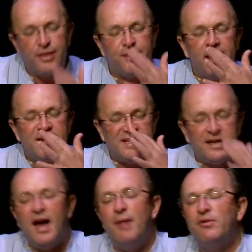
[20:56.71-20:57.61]

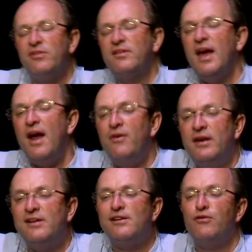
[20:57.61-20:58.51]
30 camels
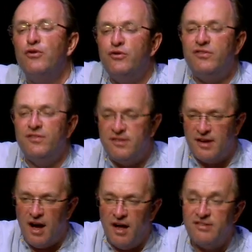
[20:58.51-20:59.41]
carry cheroots and
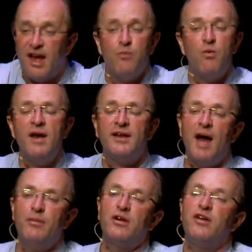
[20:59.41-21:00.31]
cigars, and one
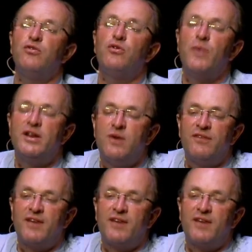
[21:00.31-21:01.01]
camel goes all the way to